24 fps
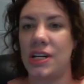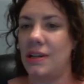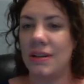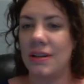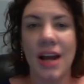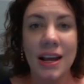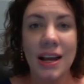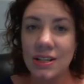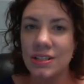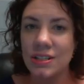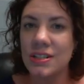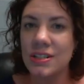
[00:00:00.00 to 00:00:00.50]

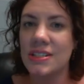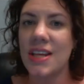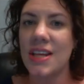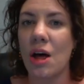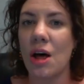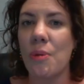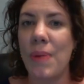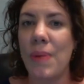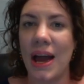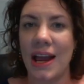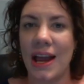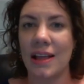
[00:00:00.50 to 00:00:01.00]
not just cell
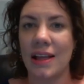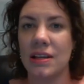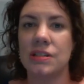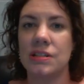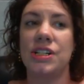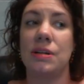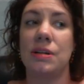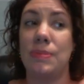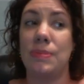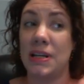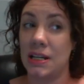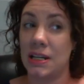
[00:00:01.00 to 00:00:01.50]

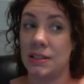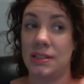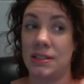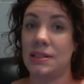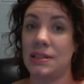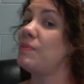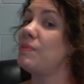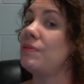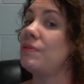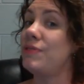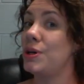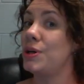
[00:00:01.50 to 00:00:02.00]
biology, because
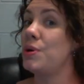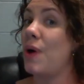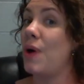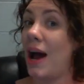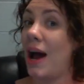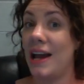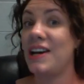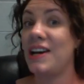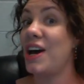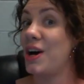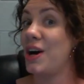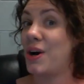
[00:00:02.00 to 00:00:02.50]
some of you
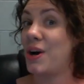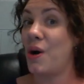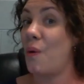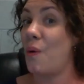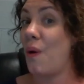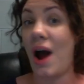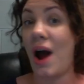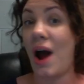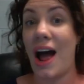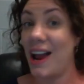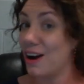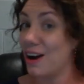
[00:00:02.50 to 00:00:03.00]
I
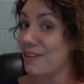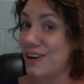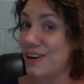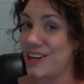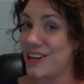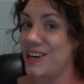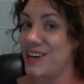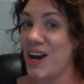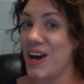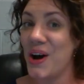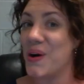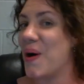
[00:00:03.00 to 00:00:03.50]
already
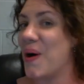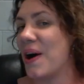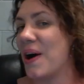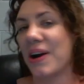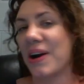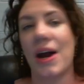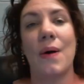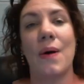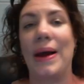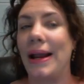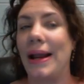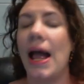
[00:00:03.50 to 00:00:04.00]
know, are
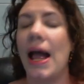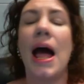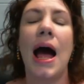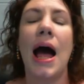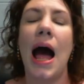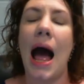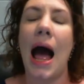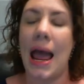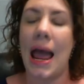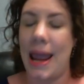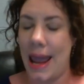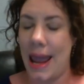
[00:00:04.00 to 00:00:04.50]
going,
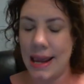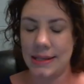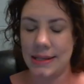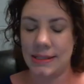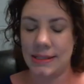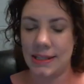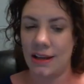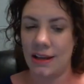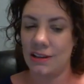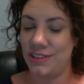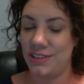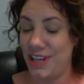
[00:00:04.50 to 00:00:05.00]
I hate
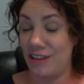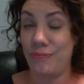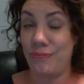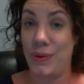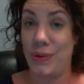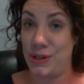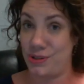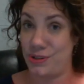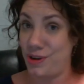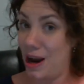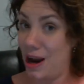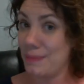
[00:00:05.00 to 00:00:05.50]
cells, I've
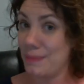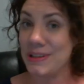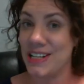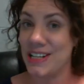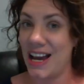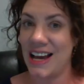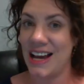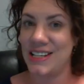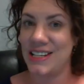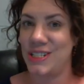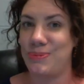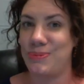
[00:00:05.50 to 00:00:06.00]
been
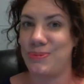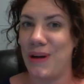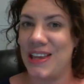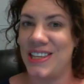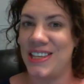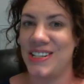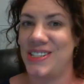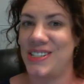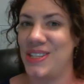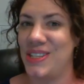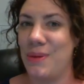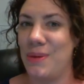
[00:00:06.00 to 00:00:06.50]
traumatized by
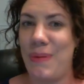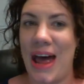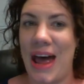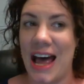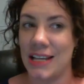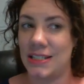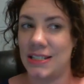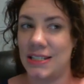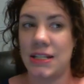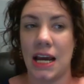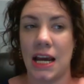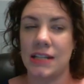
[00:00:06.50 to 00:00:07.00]
this in the
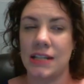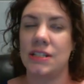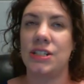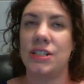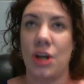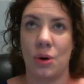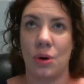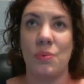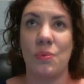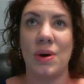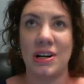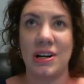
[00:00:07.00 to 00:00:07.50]
past, I
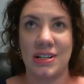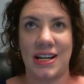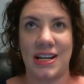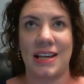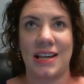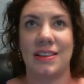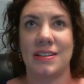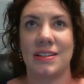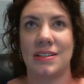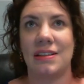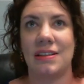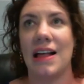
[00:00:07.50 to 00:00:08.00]
don't want to take
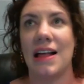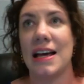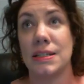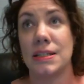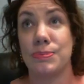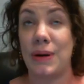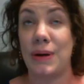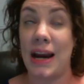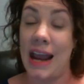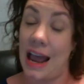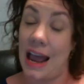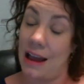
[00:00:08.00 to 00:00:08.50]
this class,
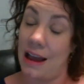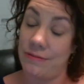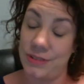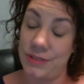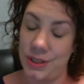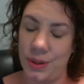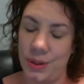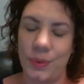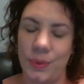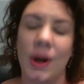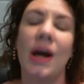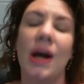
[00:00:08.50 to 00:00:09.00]
but I have
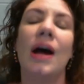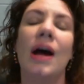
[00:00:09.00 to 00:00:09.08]
to.